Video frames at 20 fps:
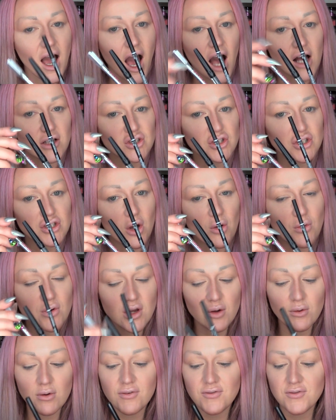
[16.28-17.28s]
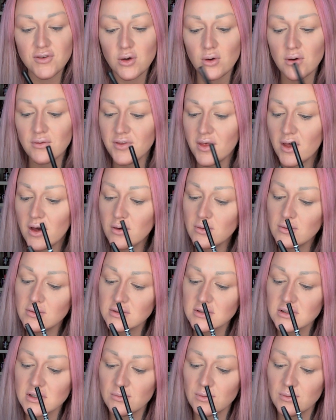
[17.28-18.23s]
I'll show you a few of those.